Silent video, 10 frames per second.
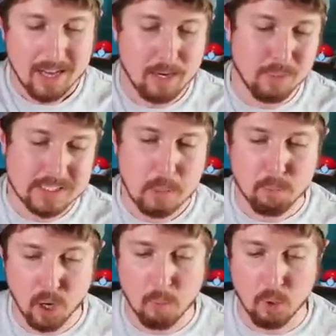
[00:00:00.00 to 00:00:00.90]
I don't want to say
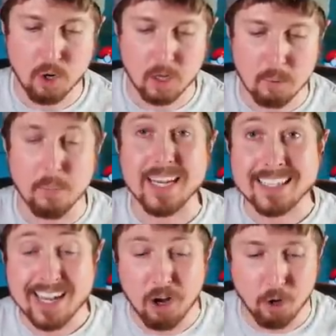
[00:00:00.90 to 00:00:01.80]
promo card, but we
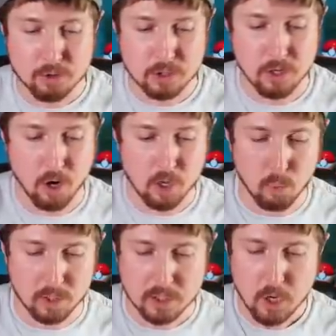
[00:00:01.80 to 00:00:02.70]
got that alternate
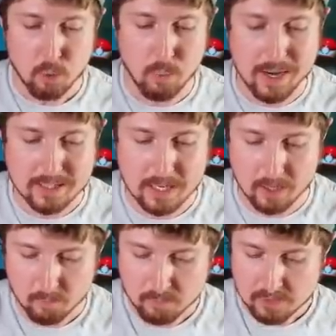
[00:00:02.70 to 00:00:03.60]
artwork right
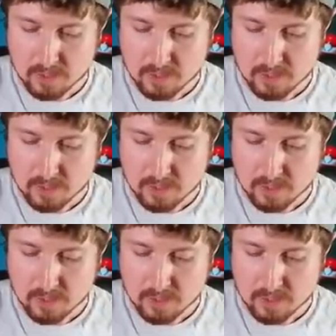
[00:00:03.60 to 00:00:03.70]
there.